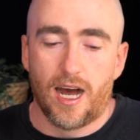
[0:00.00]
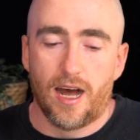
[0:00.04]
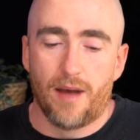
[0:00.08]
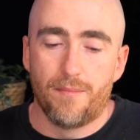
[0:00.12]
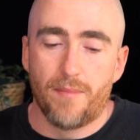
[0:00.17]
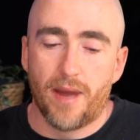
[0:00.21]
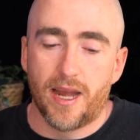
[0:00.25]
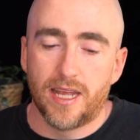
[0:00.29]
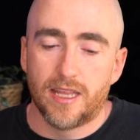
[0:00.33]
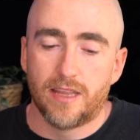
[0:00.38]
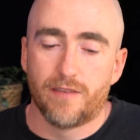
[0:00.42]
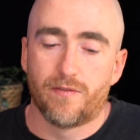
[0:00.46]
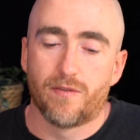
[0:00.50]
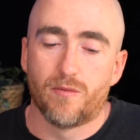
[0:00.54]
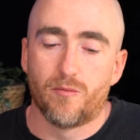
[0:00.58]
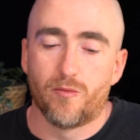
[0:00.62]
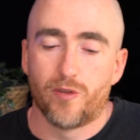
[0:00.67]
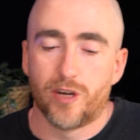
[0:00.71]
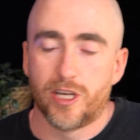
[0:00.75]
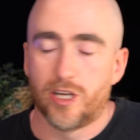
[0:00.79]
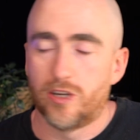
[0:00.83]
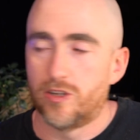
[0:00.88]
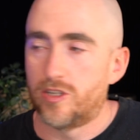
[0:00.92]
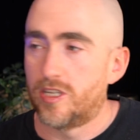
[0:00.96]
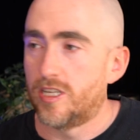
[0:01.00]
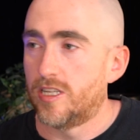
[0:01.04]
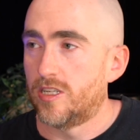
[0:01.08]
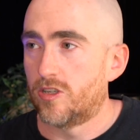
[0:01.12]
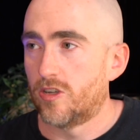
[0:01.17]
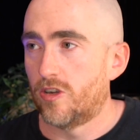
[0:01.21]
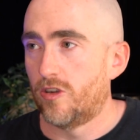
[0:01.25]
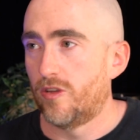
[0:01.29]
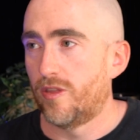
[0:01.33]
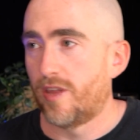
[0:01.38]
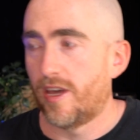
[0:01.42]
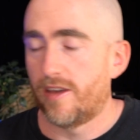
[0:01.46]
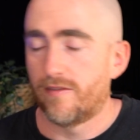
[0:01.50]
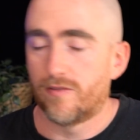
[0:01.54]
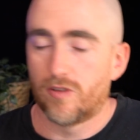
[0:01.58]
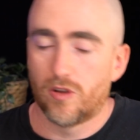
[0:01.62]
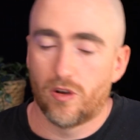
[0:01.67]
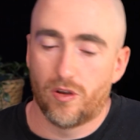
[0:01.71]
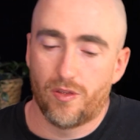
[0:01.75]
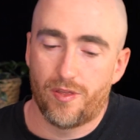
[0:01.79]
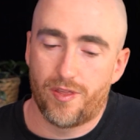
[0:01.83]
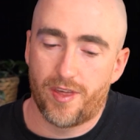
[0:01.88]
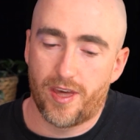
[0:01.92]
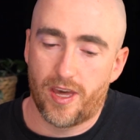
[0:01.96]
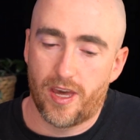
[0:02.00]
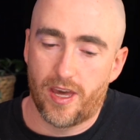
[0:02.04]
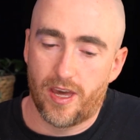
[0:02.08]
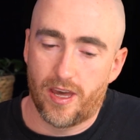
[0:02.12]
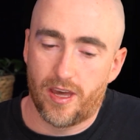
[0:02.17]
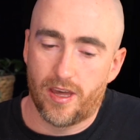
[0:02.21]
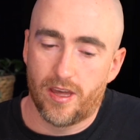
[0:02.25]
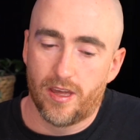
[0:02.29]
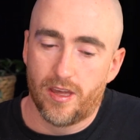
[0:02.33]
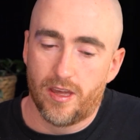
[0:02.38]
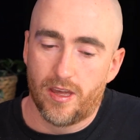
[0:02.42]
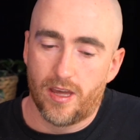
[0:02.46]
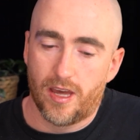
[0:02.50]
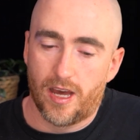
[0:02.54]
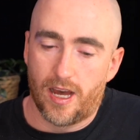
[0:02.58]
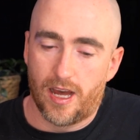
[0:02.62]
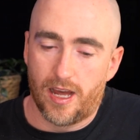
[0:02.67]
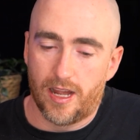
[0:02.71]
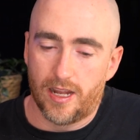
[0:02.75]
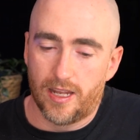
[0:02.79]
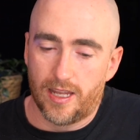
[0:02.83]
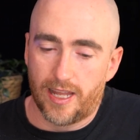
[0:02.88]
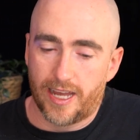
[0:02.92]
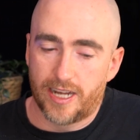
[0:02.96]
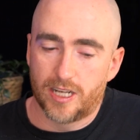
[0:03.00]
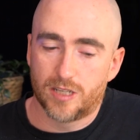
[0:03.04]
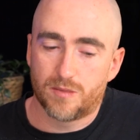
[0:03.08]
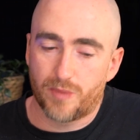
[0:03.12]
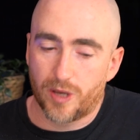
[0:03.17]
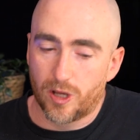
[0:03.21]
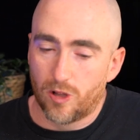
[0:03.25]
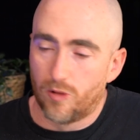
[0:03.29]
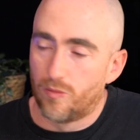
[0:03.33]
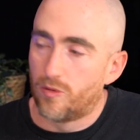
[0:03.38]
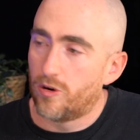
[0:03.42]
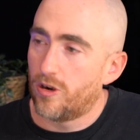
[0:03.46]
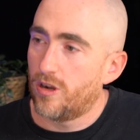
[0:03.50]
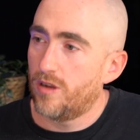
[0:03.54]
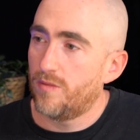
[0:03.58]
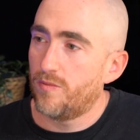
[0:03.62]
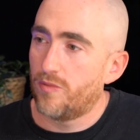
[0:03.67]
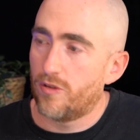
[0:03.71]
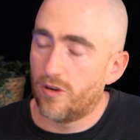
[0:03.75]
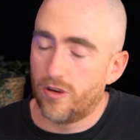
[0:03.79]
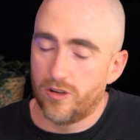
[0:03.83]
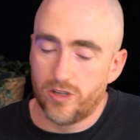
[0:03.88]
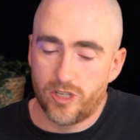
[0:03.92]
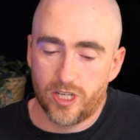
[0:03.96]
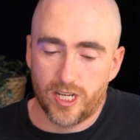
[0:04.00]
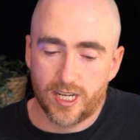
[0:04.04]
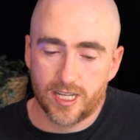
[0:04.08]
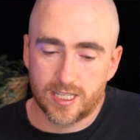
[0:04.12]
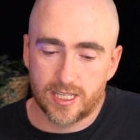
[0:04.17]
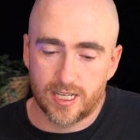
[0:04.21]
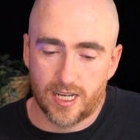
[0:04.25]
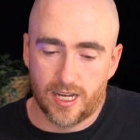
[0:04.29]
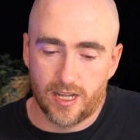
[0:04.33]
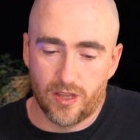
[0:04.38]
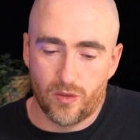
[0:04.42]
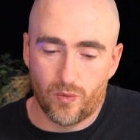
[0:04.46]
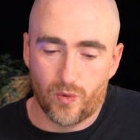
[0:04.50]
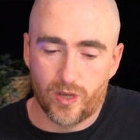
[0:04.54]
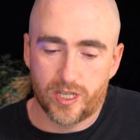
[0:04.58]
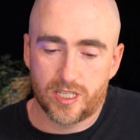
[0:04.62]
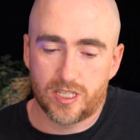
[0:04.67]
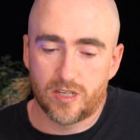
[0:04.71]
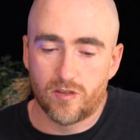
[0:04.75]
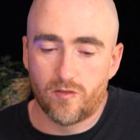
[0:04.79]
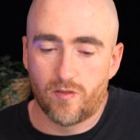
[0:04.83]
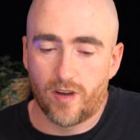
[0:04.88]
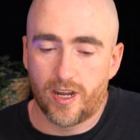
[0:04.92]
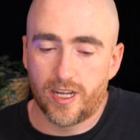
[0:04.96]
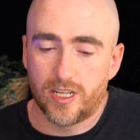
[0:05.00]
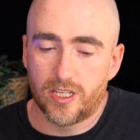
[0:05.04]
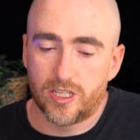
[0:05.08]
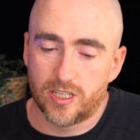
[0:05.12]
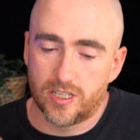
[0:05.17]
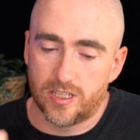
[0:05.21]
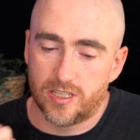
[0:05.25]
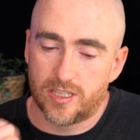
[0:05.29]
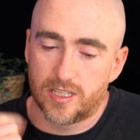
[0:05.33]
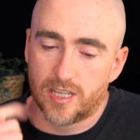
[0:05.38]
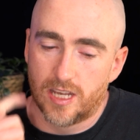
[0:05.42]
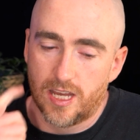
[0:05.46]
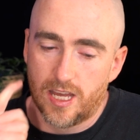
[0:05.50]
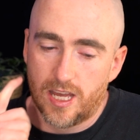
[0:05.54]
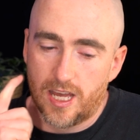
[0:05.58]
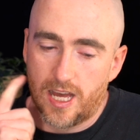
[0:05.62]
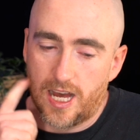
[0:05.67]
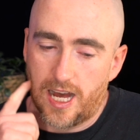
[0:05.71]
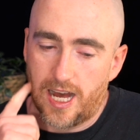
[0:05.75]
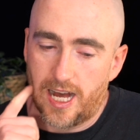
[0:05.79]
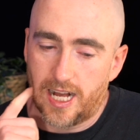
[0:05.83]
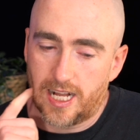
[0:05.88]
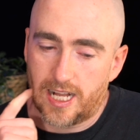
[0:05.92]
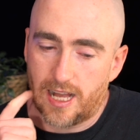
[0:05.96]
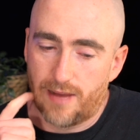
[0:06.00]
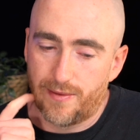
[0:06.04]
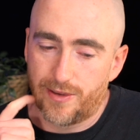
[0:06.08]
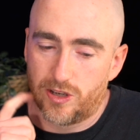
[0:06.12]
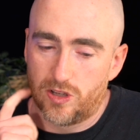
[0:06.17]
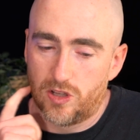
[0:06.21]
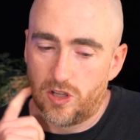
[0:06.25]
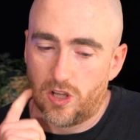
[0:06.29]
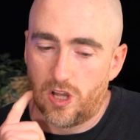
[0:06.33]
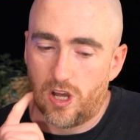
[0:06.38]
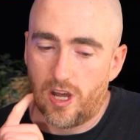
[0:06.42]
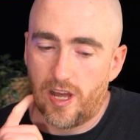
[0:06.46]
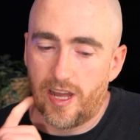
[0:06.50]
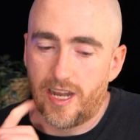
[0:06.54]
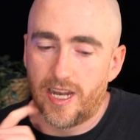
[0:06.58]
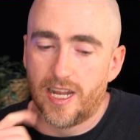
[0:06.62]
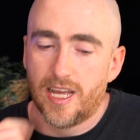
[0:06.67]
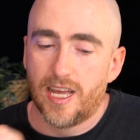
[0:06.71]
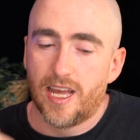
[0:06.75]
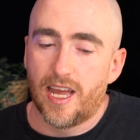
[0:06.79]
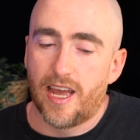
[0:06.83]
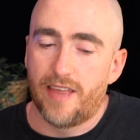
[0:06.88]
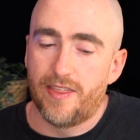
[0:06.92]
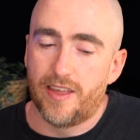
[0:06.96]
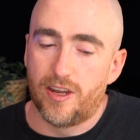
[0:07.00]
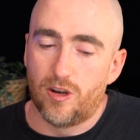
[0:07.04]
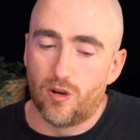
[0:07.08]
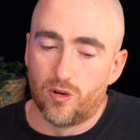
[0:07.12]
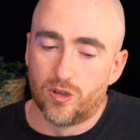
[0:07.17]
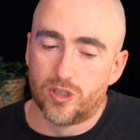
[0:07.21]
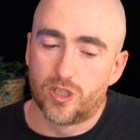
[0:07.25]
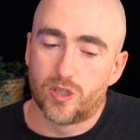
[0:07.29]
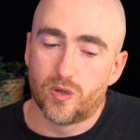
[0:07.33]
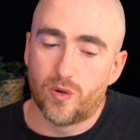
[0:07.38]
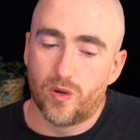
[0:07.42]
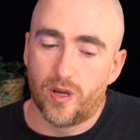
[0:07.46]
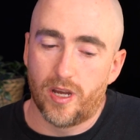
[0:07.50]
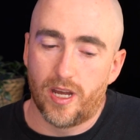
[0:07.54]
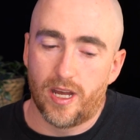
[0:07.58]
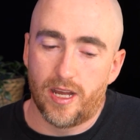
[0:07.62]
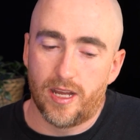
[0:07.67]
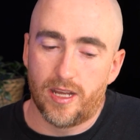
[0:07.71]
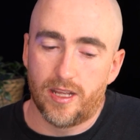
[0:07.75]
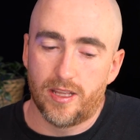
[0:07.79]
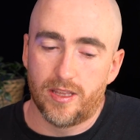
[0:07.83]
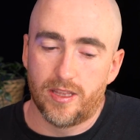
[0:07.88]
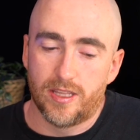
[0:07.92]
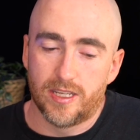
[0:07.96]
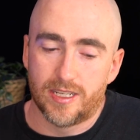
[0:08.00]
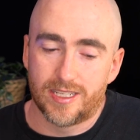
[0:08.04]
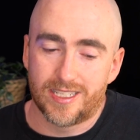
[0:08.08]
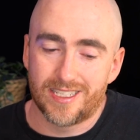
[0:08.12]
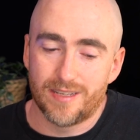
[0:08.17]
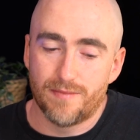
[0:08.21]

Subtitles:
mainly from Rio Tinto. They've got their latest Pilbara project, the Western Ranges, coming online, and then also the